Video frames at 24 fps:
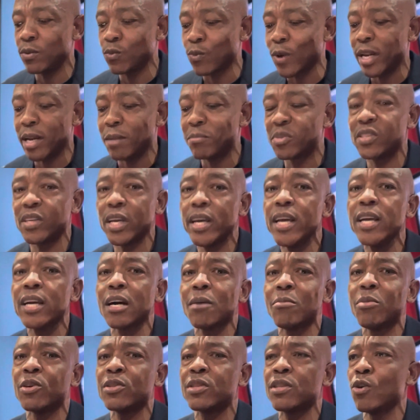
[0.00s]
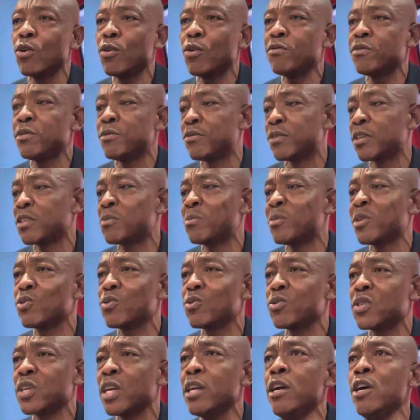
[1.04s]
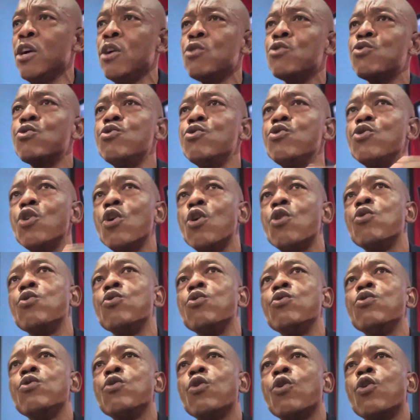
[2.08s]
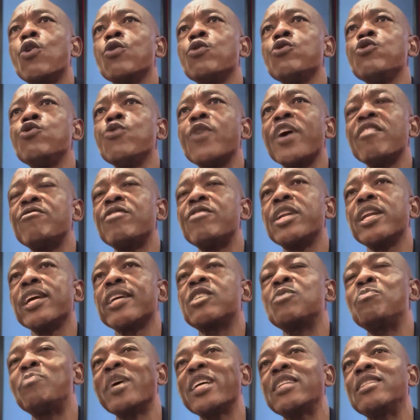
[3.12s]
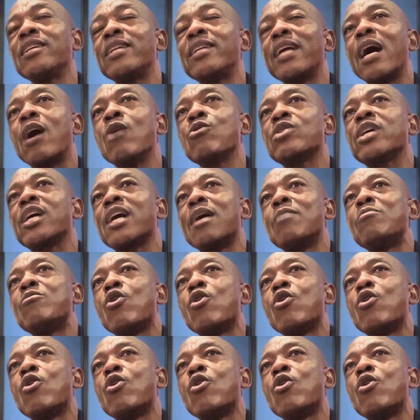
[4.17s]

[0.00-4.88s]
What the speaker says: I'm saying about the law of investment, to say, or you have an expected outcome